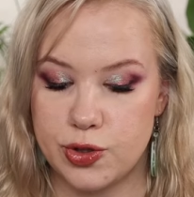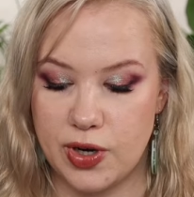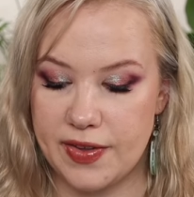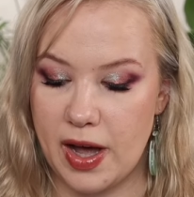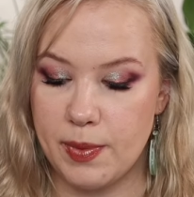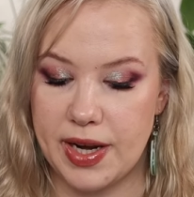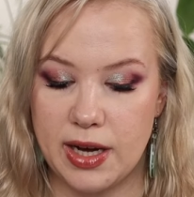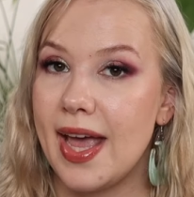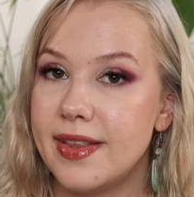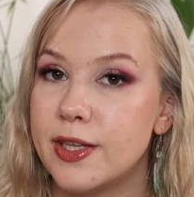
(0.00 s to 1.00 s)
try that one
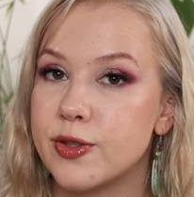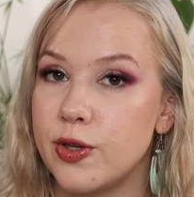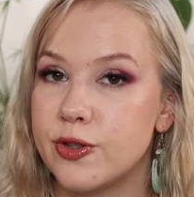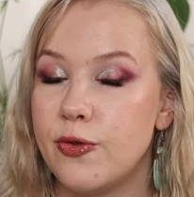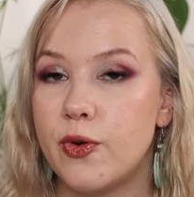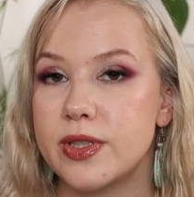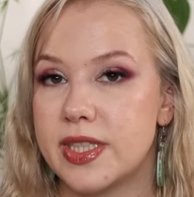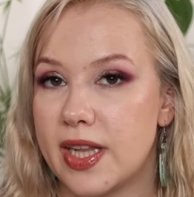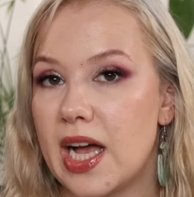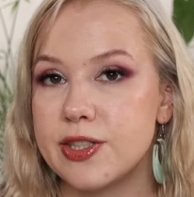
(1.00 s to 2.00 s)
out. And then there's also 4
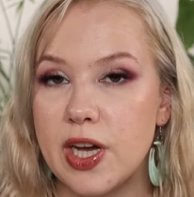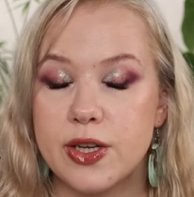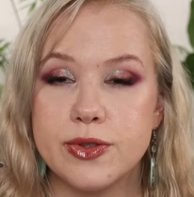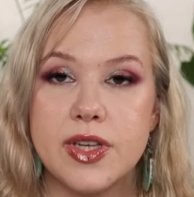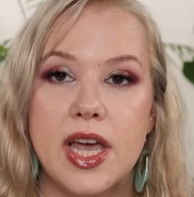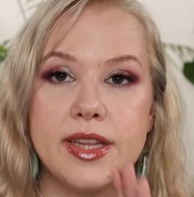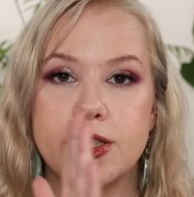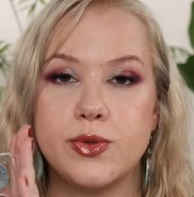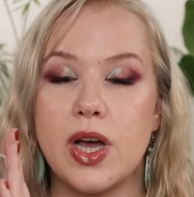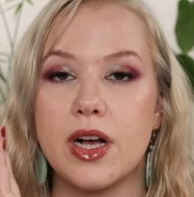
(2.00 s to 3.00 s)
single eyeshadows. They
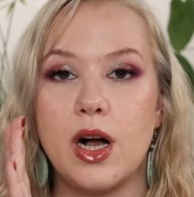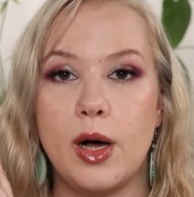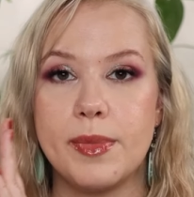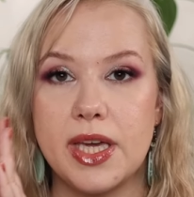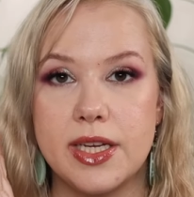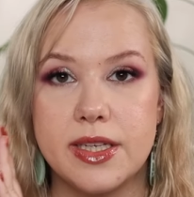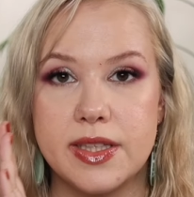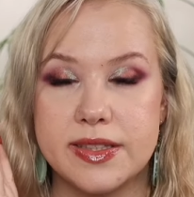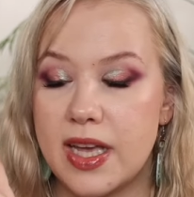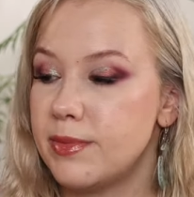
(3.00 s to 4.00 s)
do not come in
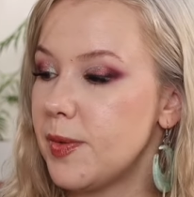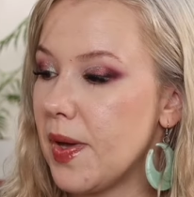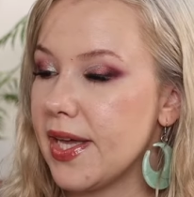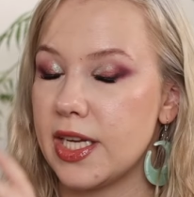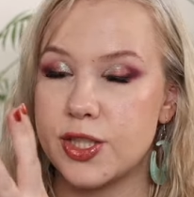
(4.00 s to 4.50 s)
this empty pan. I